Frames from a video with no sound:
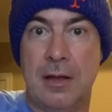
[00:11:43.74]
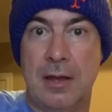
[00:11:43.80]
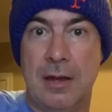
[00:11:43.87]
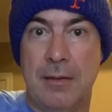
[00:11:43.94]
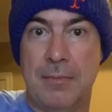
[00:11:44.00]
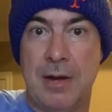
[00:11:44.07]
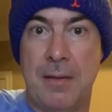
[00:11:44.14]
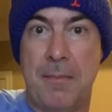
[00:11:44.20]

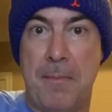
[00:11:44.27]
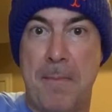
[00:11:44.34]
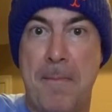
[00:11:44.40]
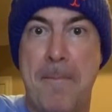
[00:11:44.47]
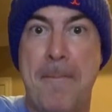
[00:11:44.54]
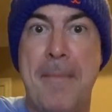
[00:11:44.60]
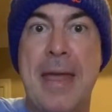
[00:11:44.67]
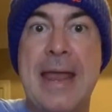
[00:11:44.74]
and I'm going to
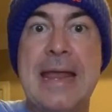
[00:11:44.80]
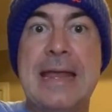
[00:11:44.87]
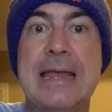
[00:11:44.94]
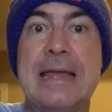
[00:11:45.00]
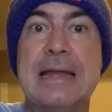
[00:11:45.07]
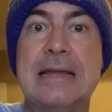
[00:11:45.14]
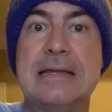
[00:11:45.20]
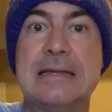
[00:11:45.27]
make
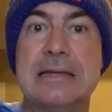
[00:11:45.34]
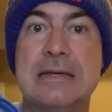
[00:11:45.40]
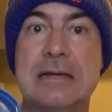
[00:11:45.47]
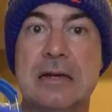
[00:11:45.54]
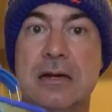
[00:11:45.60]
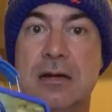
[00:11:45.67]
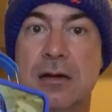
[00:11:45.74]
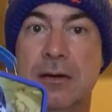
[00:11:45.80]
it
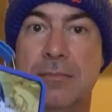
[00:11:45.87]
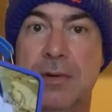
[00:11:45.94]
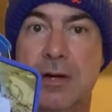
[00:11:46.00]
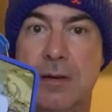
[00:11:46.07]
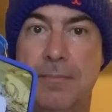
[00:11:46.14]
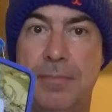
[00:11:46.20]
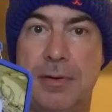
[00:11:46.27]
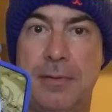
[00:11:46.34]
come
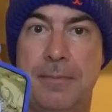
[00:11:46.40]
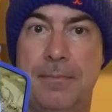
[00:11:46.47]
up.